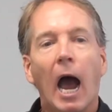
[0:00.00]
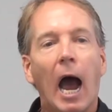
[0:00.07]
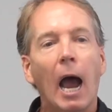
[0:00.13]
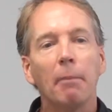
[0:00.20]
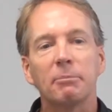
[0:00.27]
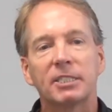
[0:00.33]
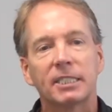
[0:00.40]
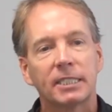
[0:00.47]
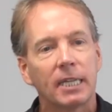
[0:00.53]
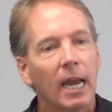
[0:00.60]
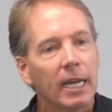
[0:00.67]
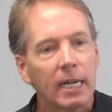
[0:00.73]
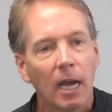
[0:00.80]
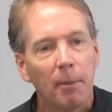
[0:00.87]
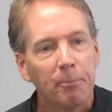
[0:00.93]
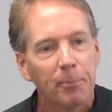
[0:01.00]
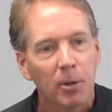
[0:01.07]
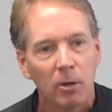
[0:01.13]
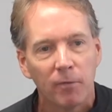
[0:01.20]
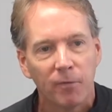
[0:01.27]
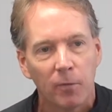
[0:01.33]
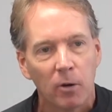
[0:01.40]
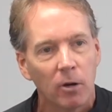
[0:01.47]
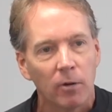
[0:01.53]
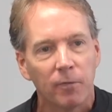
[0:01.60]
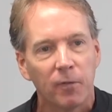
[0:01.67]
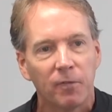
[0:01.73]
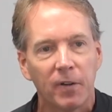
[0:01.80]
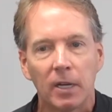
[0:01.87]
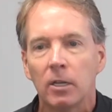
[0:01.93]
I'm setting up her, her
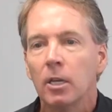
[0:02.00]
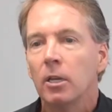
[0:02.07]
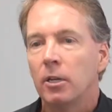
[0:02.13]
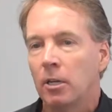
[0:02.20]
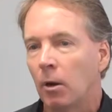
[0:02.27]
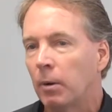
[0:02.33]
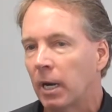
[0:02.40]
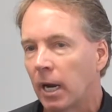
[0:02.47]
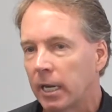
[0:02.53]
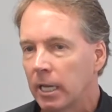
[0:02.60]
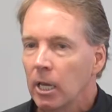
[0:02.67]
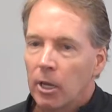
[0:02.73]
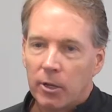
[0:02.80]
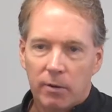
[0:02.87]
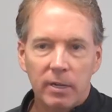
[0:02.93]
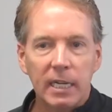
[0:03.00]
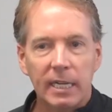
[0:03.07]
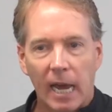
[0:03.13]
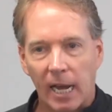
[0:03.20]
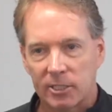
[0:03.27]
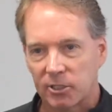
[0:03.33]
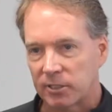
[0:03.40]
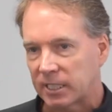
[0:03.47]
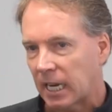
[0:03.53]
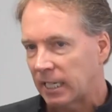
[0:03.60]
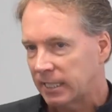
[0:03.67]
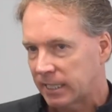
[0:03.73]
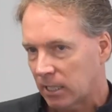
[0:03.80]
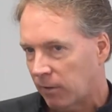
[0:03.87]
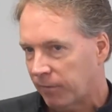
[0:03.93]
for failure. You know what, honey? You need to
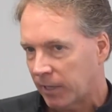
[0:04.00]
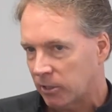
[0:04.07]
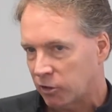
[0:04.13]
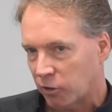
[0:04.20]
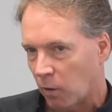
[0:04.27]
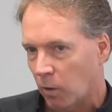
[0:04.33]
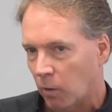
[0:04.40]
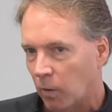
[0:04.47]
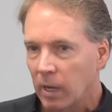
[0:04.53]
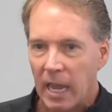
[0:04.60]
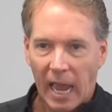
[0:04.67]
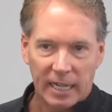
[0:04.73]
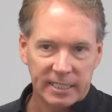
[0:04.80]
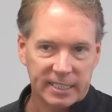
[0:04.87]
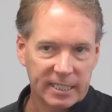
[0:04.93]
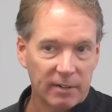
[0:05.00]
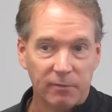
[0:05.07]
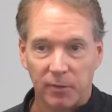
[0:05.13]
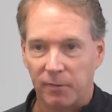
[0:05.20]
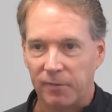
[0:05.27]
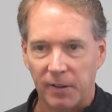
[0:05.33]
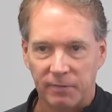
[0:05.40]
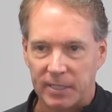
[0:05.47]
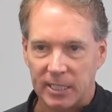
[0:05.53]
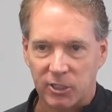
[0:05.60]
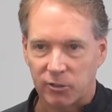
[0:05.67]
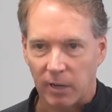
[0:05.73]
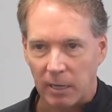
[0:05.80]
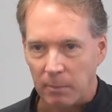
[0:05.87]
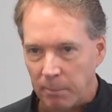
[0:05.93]
exercise self-control and sit for fifty
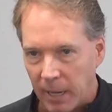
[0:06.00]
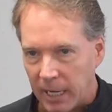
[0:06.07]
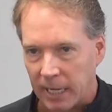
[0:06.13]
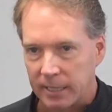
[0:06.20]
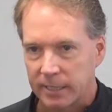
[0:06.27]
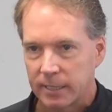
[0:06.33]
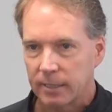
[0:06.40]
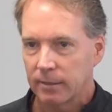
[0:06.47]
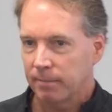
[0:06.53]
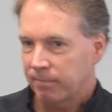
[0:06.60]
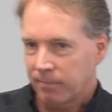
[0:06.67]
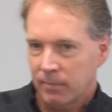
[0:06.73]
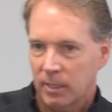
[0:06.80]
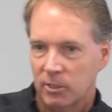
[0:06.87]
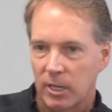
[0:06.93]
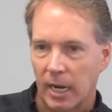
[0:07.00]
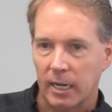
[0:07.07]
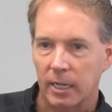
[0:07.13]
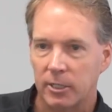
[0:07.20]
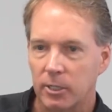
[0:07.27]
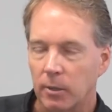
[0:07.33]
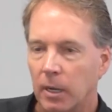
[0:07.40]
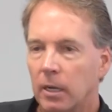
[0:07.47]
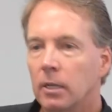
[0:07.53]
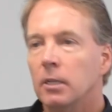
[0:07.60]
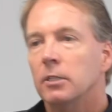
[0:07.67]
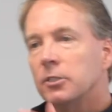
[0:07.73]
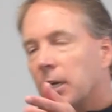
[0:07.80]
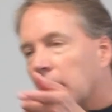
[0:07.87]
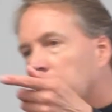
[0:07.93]
straight minutes. She's not going to do it.
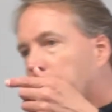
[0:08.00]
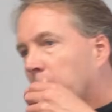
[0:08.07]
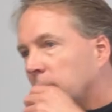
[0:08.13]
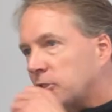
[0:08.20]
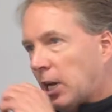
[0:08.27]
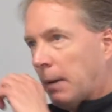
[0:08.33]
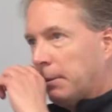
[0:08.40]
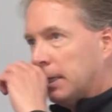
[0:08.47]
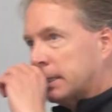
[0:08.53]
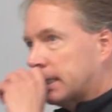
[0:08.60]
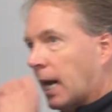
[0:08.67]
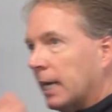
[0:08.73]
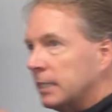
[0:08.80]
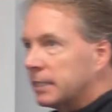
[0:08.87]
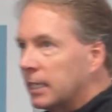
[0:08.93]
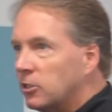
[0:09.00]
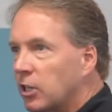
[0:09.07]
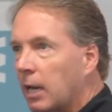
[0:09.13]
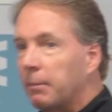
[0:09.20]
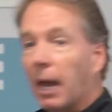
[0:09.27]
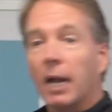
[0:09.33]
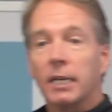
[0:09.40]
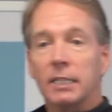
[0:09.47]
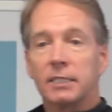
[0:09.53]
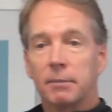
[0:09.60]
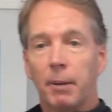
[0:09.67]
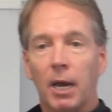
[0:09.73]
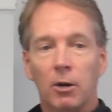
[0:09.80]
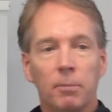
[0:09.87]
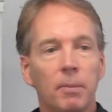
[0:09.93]
So I'm going to pull Jamie aside and say, Jamie, I need some
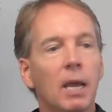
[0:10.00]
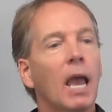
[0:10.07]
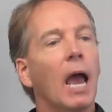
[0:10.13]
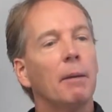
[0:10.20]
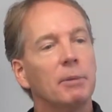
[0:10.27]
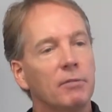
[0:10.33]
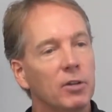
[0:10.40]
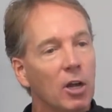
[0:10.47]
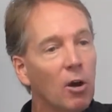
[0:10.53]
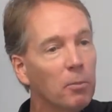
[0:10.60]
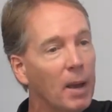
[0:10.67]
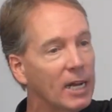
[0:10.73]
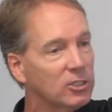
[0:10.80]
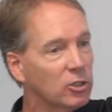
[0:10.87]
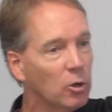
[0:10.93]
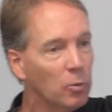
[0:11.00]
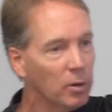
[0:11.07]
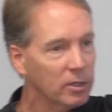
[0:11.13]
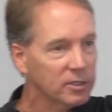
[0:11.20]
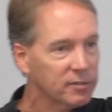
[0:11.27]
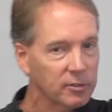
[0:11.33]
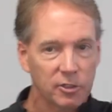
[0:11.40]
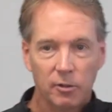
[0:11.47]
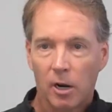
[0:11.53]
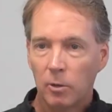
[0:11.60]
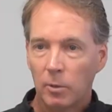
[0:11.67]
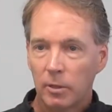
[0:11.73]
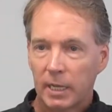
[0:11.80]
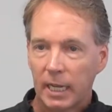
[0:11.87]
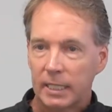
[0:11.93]
help. How many of you know magical words for
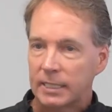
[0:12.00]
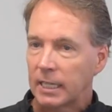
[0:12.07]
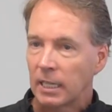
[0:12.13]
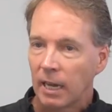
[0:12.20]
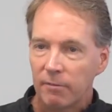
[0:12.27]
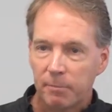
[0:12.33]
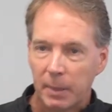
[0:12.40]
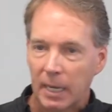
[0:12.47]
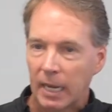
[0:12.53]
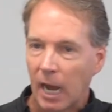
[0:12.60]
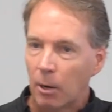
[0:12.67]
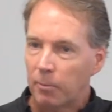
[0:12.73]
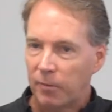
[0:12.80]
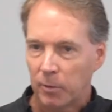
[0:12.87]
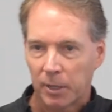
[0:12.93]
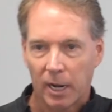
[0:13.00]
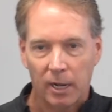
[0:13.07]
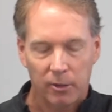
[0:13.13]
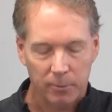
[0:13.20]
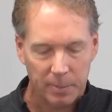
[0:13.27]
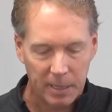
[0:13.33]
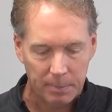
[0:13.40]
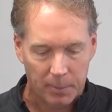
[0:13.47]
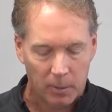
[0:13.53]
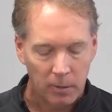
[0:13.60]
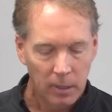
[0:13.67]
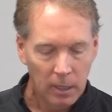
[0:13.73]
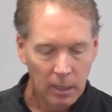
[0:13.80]
strong-willed kids? They love being helpful to other people.